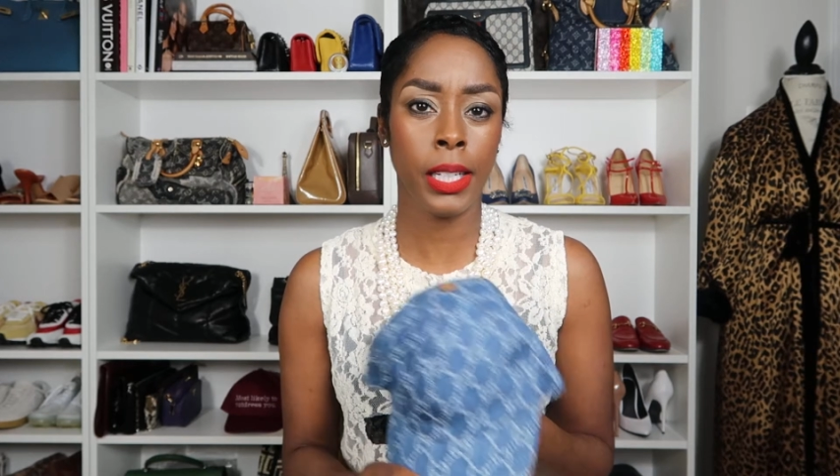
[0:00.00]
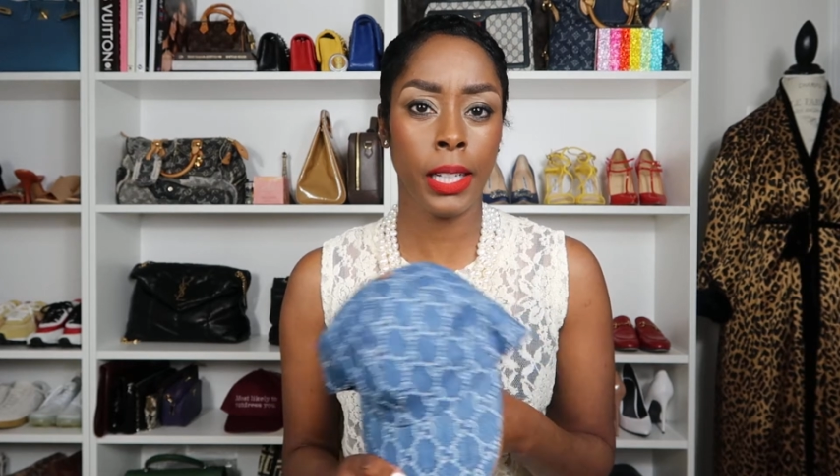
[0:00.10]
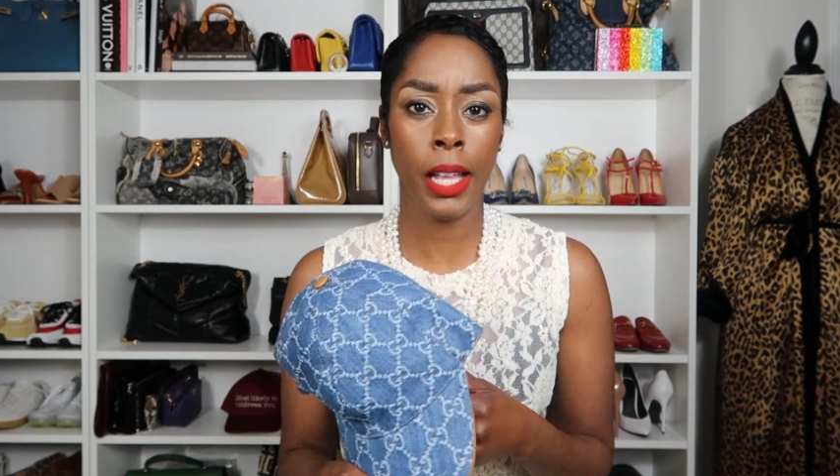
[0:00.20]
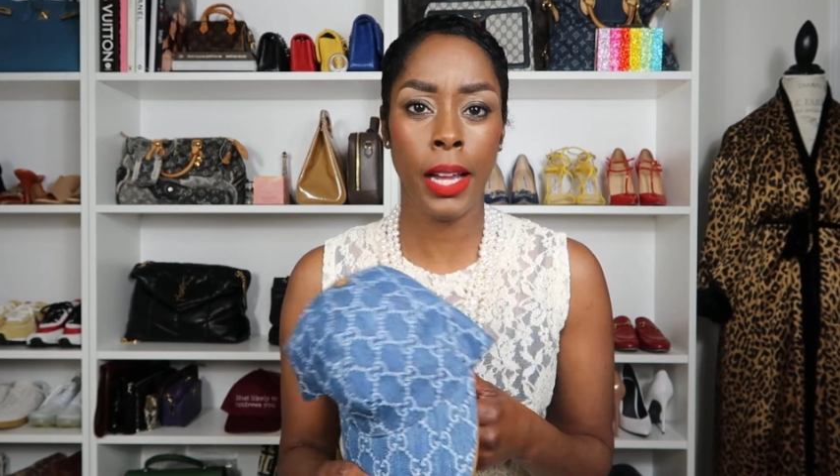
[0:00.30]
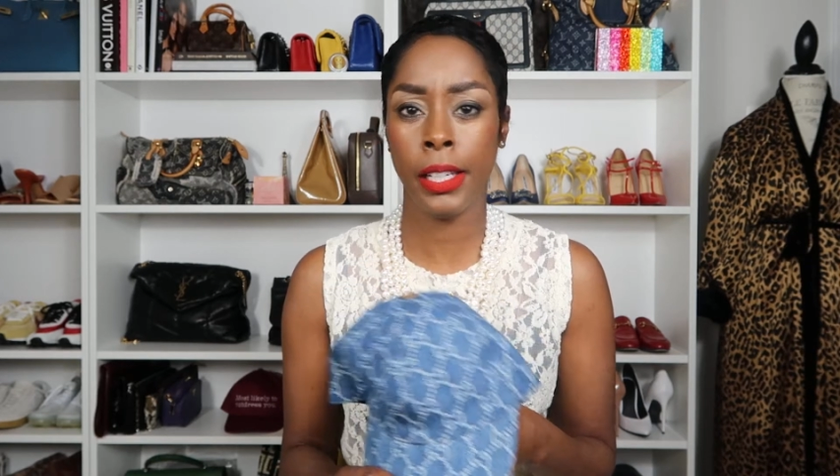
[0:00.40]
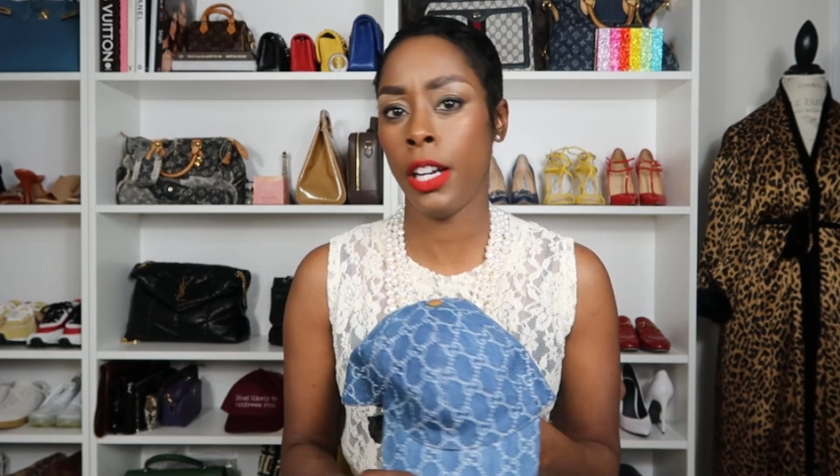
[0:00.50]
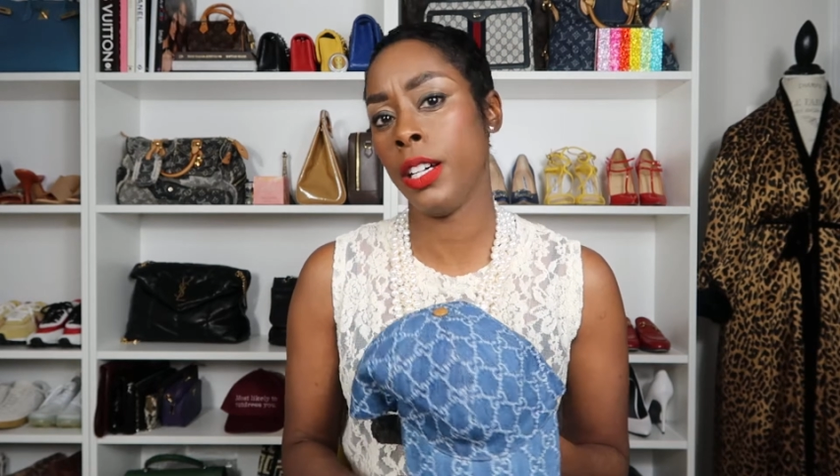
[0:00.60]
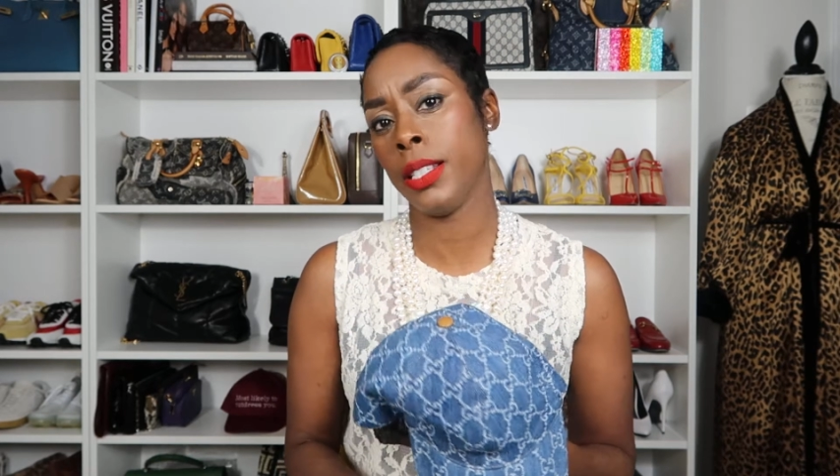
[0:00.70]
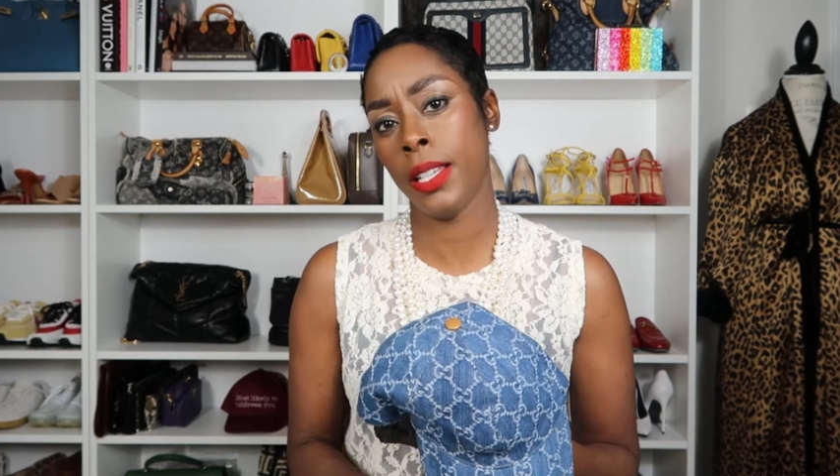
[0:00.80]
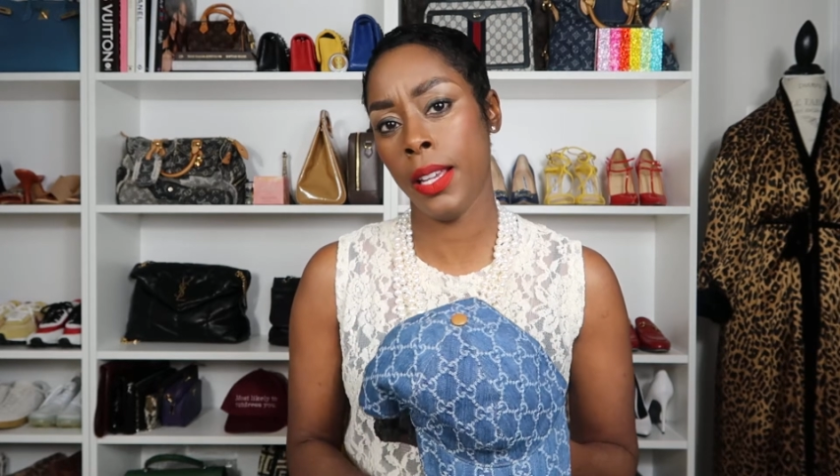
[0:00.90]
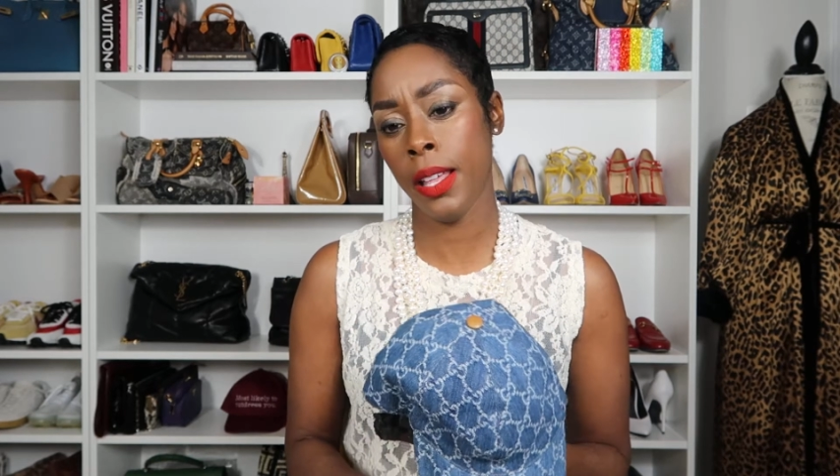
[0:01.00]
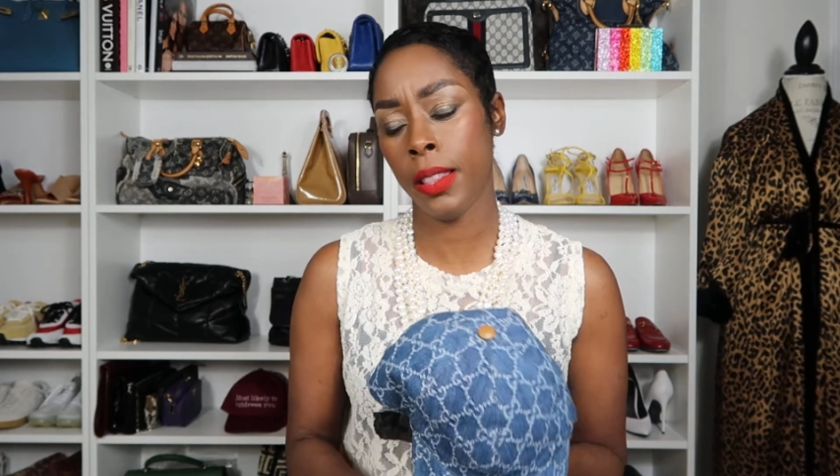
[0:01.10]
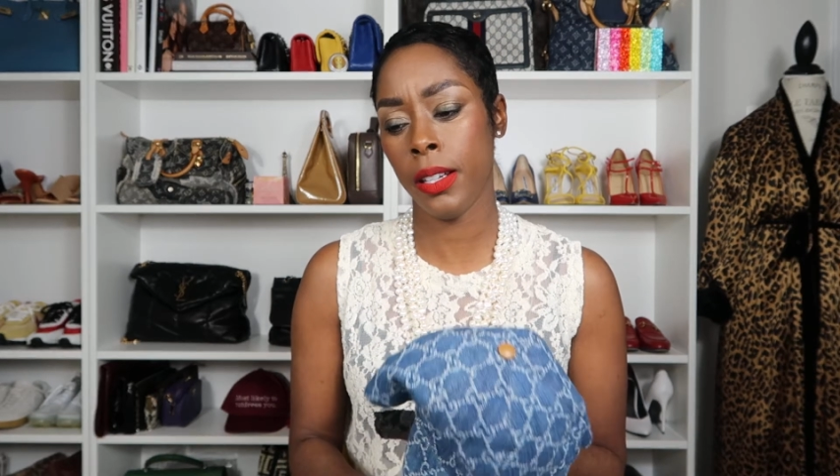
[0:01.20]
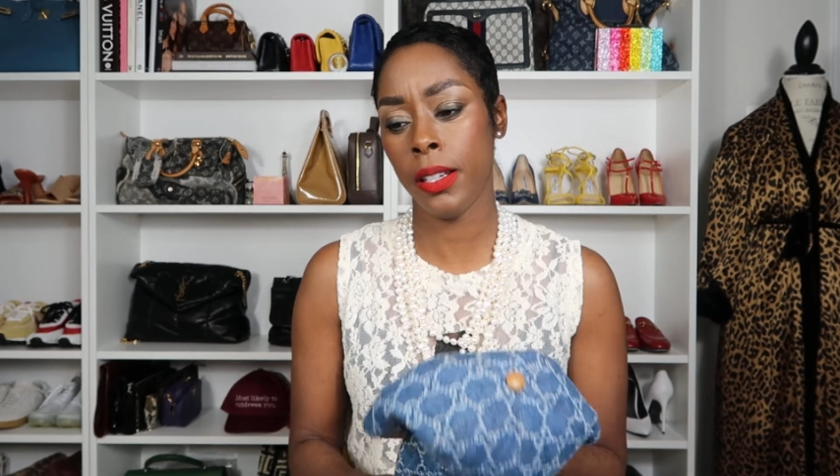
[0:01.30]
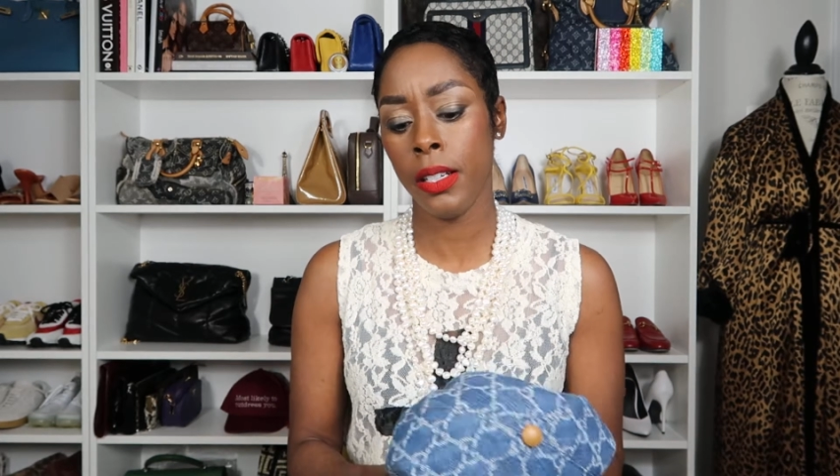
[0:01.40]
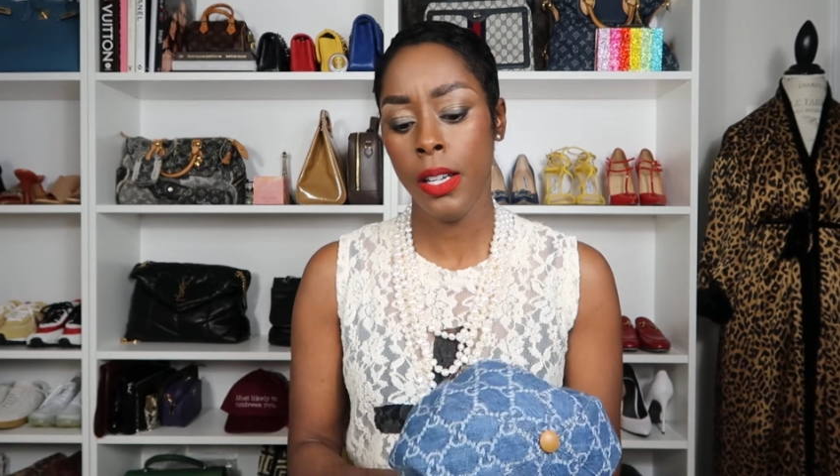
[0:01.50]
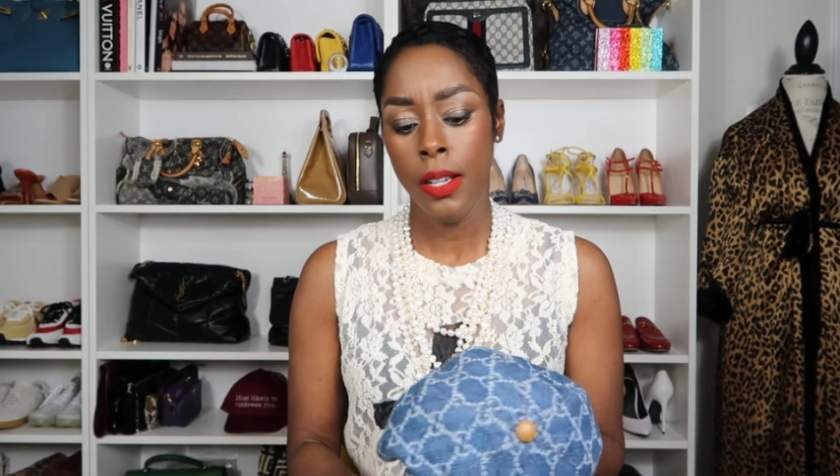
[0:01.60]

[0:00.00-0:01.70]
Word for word: decline it altogether.